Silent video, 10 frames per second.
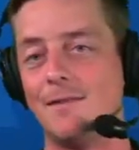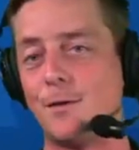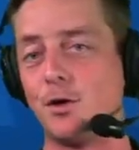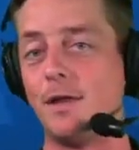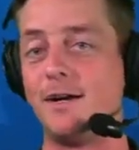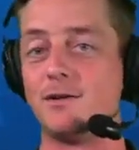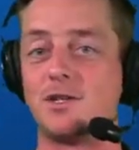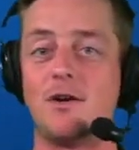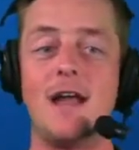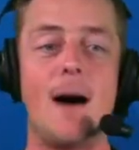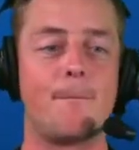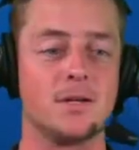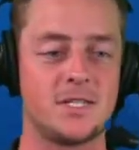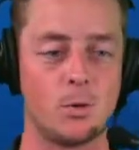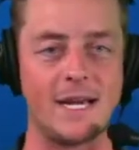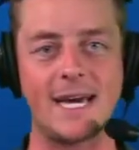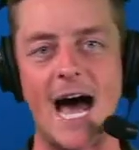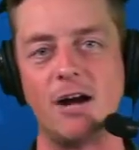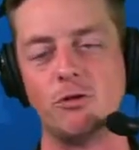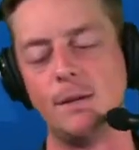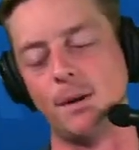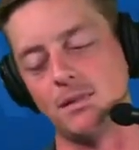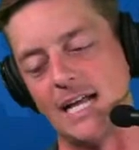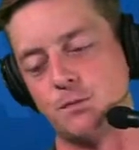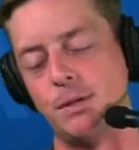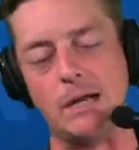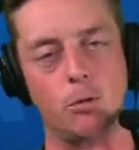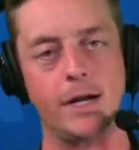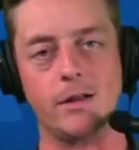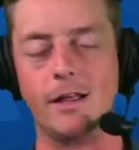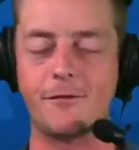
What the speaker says: that the Lakers are not pursuing Kyrie. But let's be real.